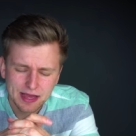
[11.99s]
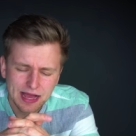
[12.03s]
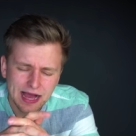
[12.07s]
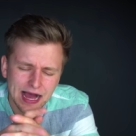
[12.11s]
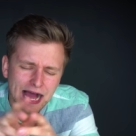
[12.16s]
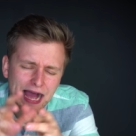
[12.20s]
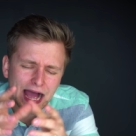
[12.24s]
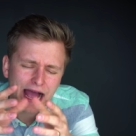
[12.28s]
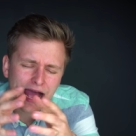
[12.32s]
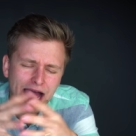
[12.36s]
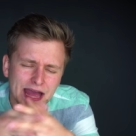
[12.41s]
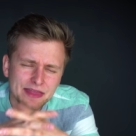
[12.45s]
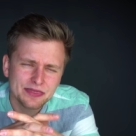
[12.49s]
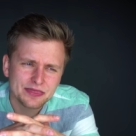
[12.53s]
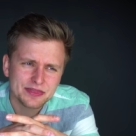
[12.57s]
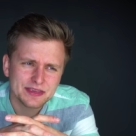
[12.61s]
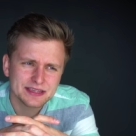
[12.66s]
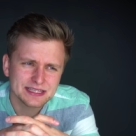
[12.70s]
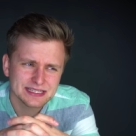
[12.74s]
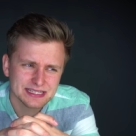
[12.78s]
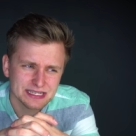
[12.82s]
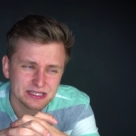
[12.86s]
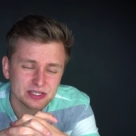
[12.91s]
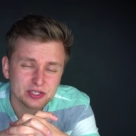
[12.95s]
I had
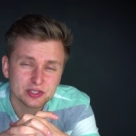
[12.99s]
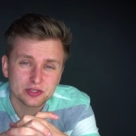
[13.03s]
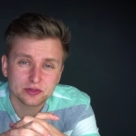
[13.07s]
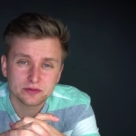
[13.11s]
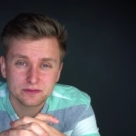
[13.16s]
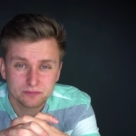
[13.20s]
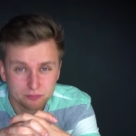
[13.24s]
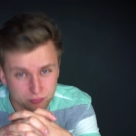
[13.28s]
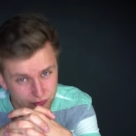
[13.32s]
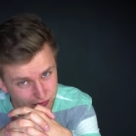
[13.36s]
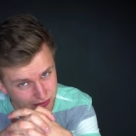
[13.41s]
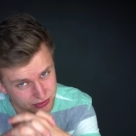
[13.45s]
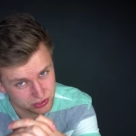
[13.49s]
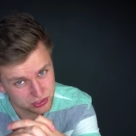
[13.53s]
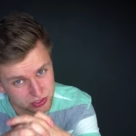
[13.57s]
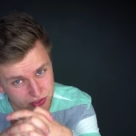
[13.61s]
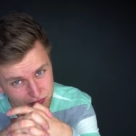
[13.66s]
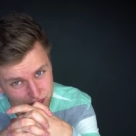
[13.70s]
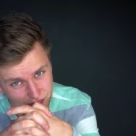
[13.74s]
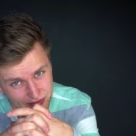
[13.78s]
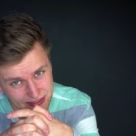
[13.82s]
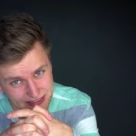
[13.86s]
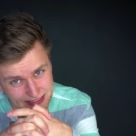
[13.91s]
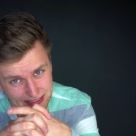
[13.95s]
this issue
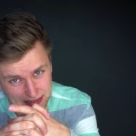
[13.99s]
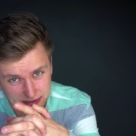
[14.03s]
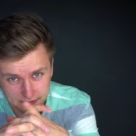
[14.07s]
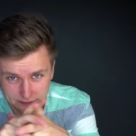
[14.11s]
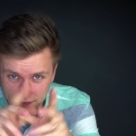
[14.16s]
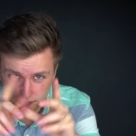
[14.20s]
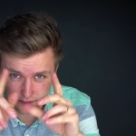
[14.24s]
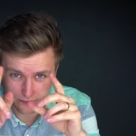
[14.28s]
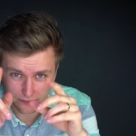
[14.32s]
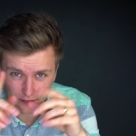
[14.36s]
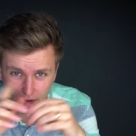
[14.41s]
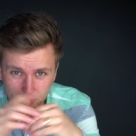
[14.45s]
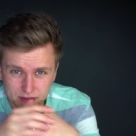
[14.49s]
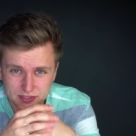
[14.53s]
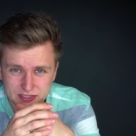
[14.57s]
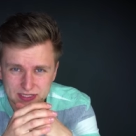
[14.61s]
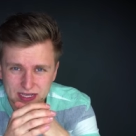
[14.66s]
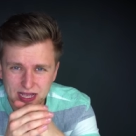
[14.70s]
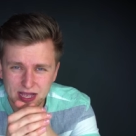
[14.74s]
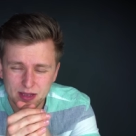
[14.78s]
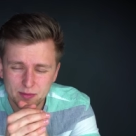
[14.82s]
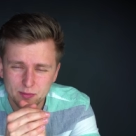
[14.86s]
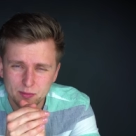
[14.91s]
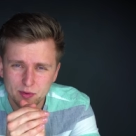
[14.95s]
just recently for the first
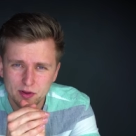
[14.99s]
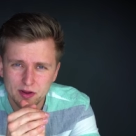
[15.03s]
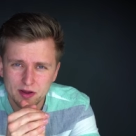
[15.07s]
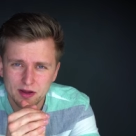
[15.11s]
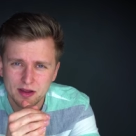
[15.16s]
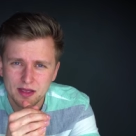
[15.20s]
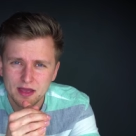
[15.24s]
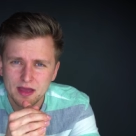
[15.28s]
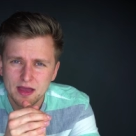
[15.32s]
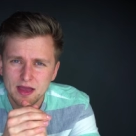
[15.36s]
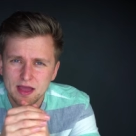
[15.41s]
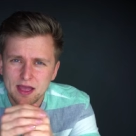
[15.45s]
time where